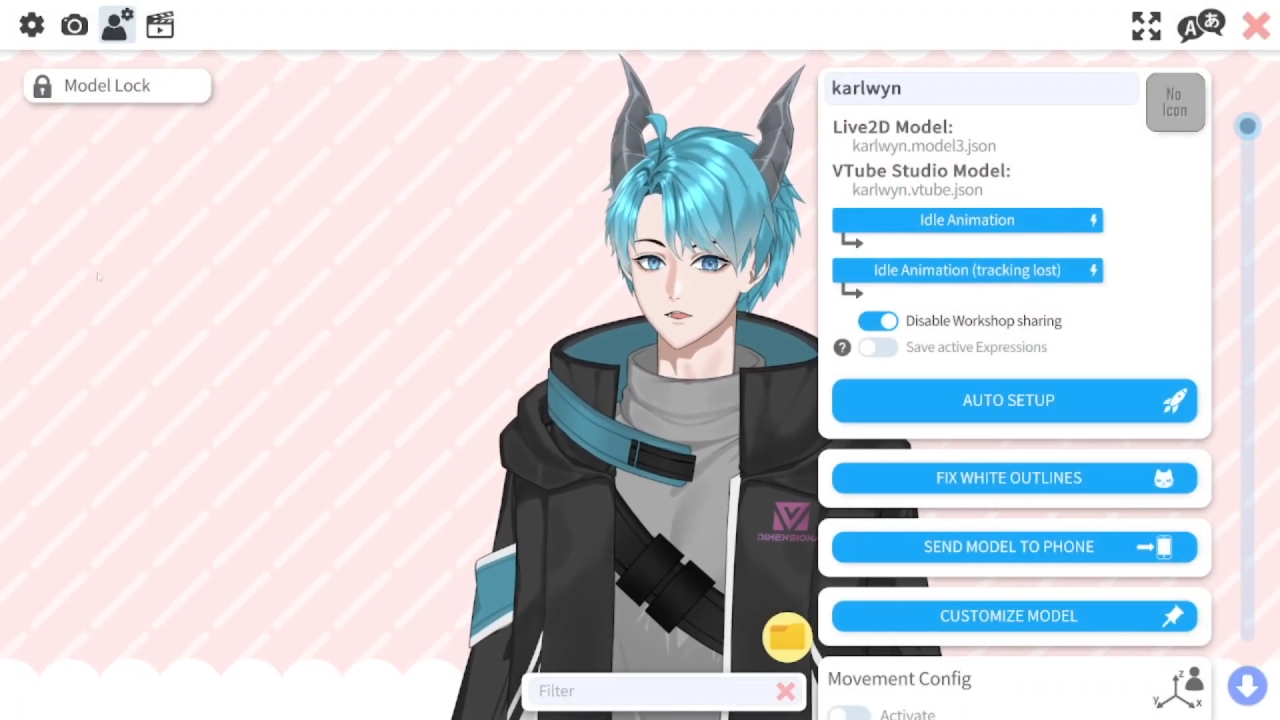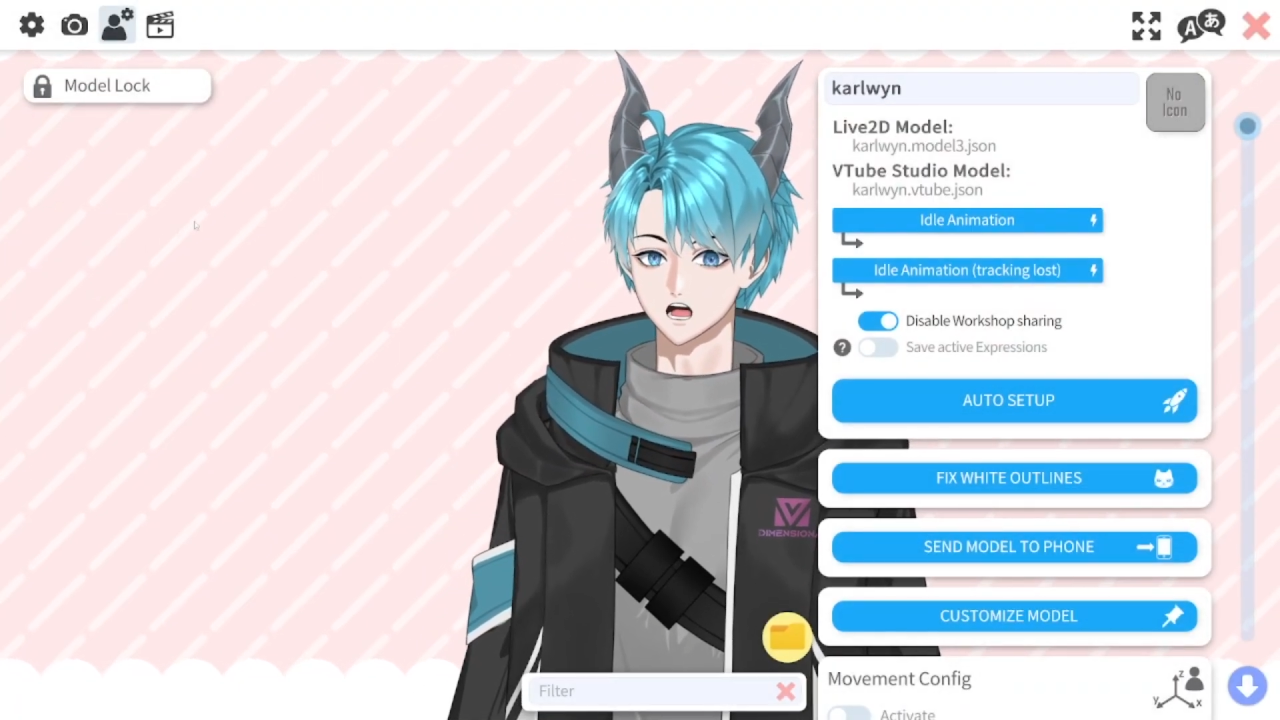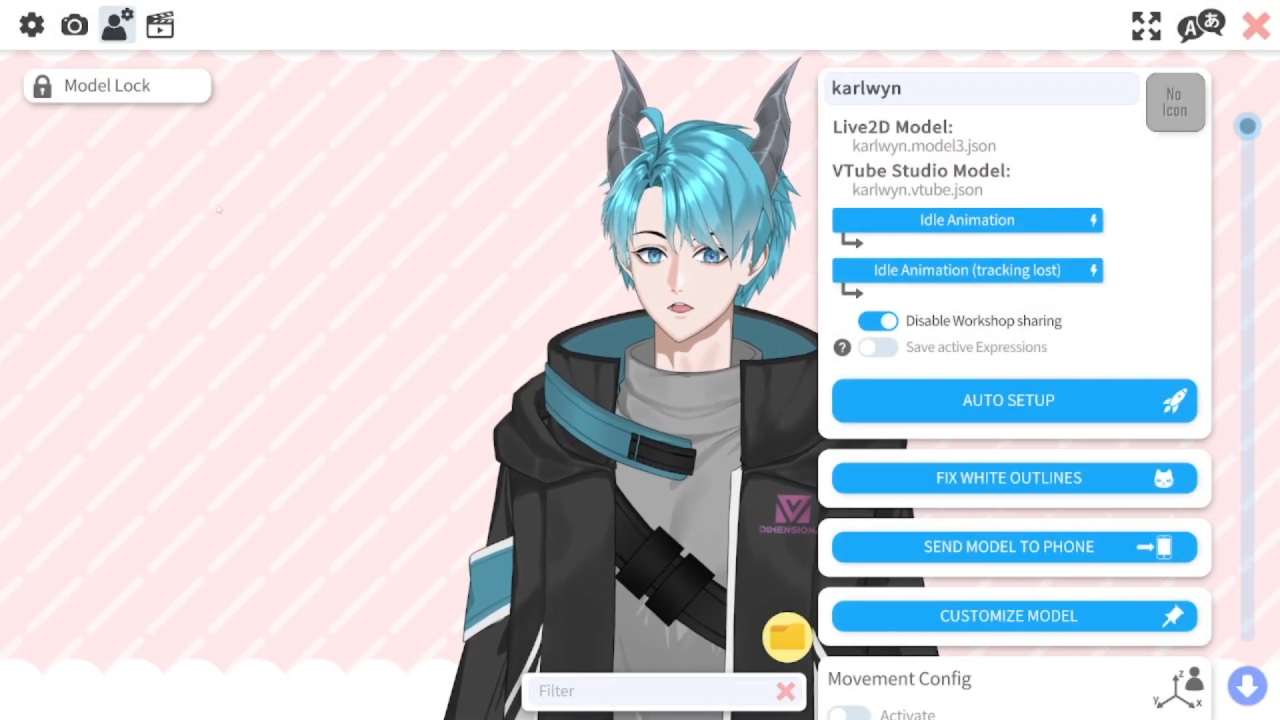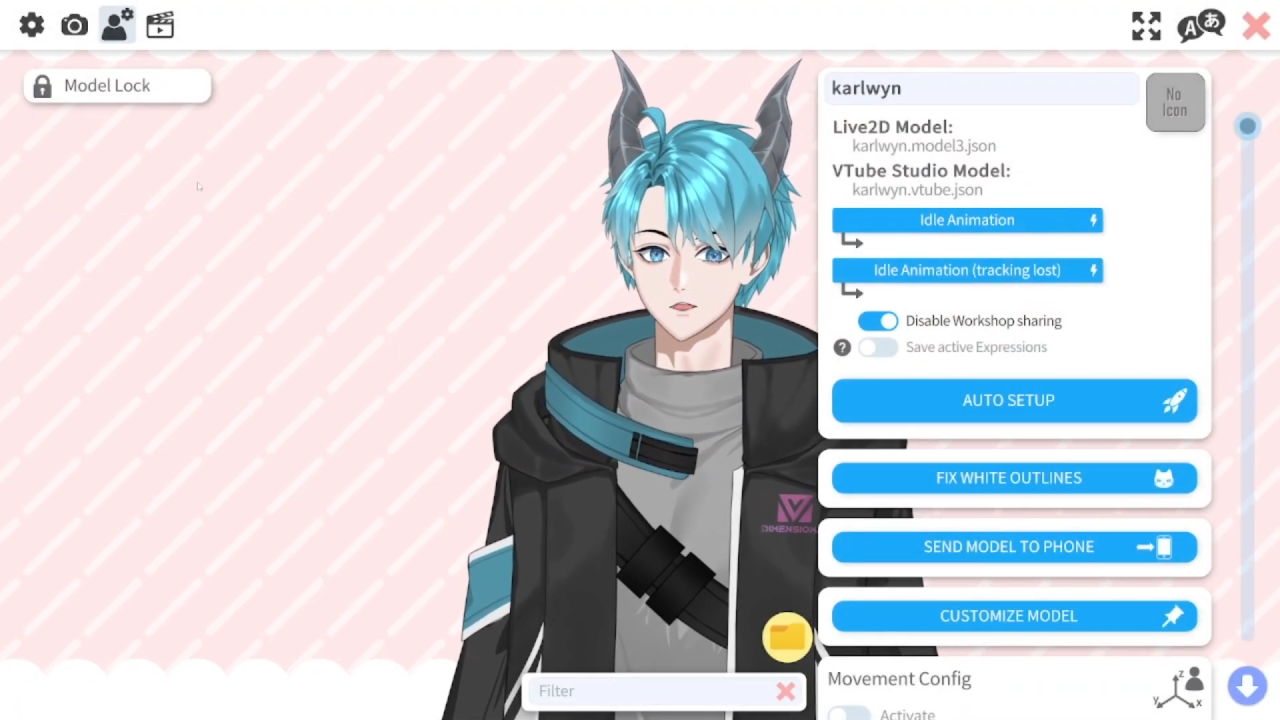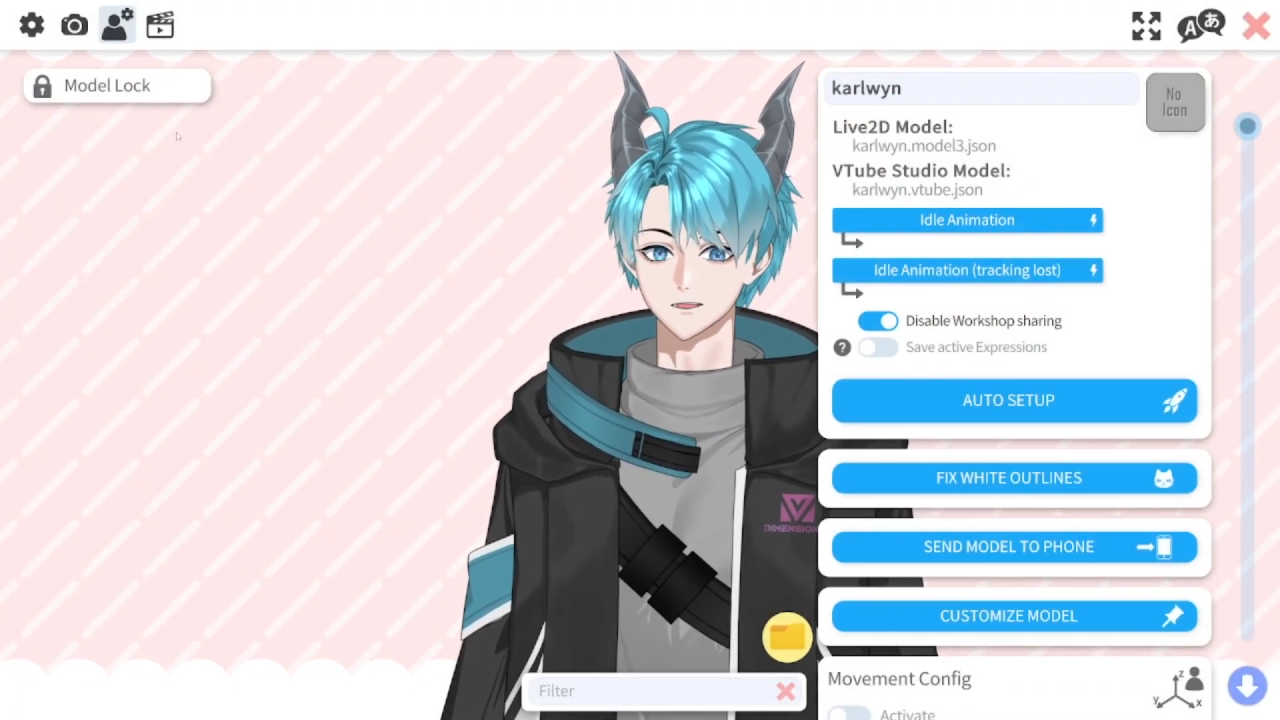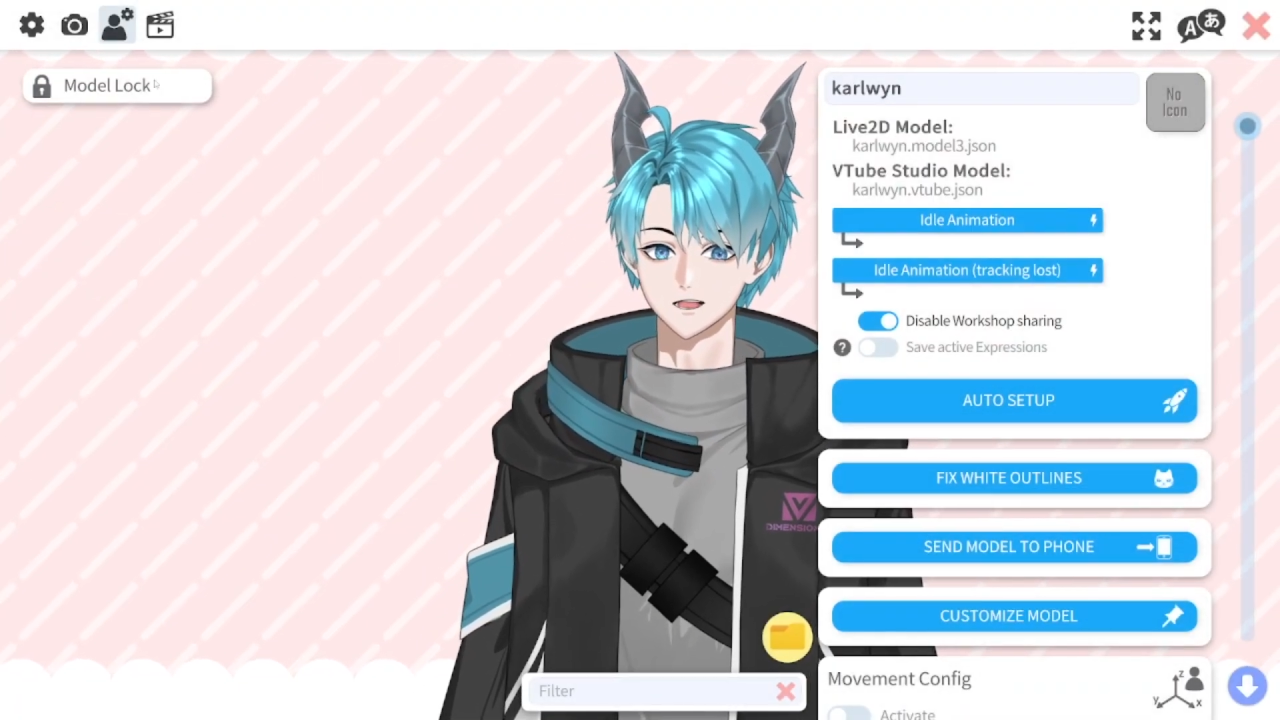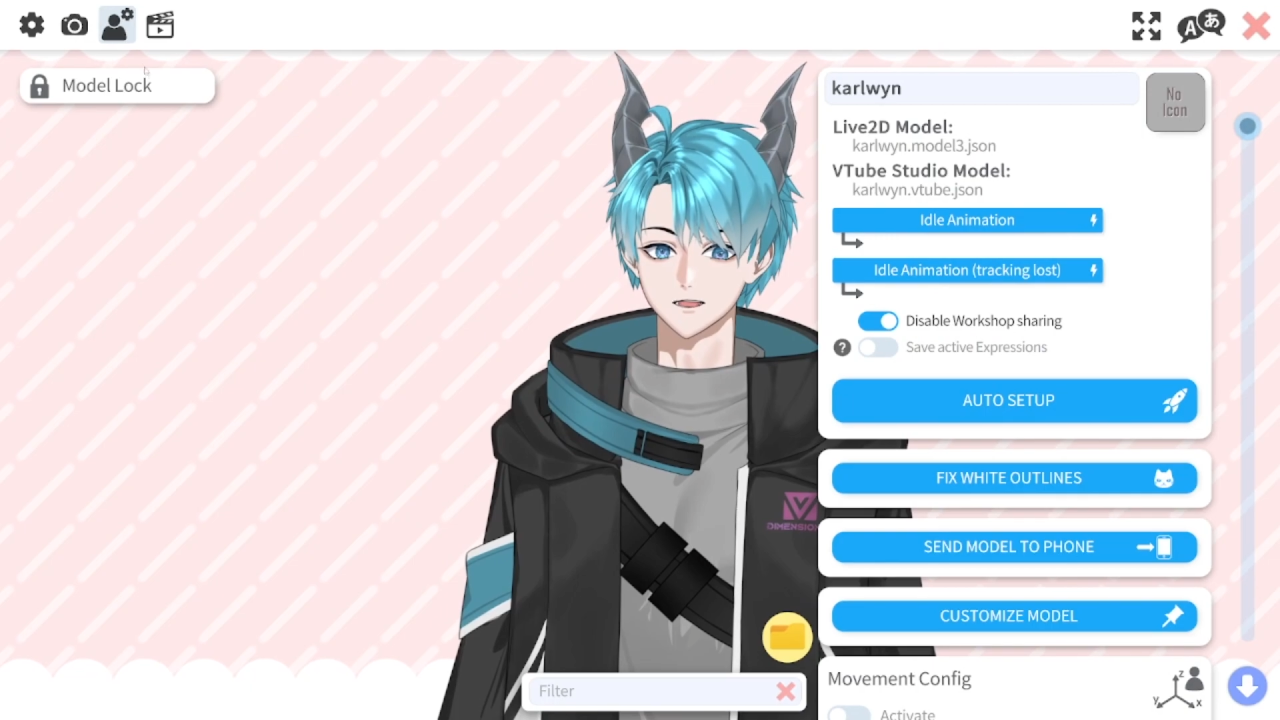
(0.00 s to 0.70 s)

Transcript: over to your